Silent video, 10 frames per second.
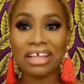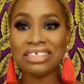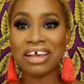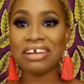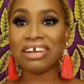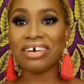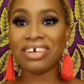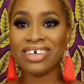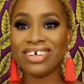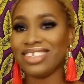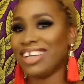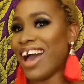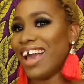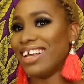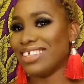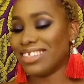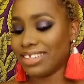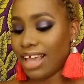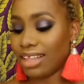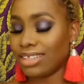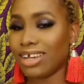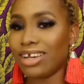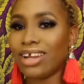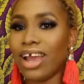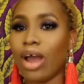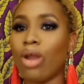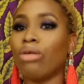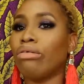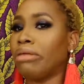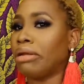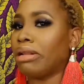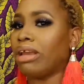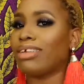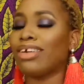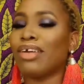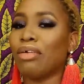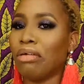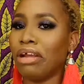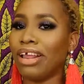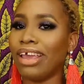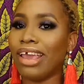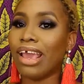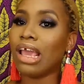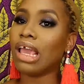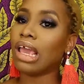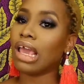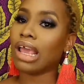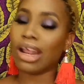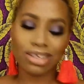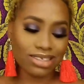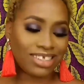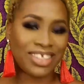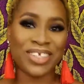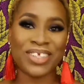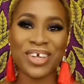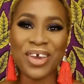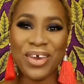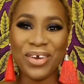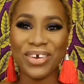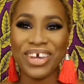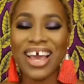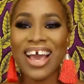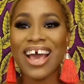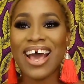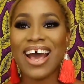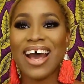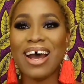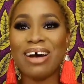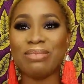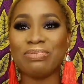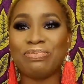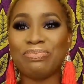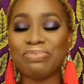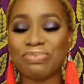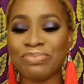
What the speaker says: it turned out good, guys. It turned out really good. So oh,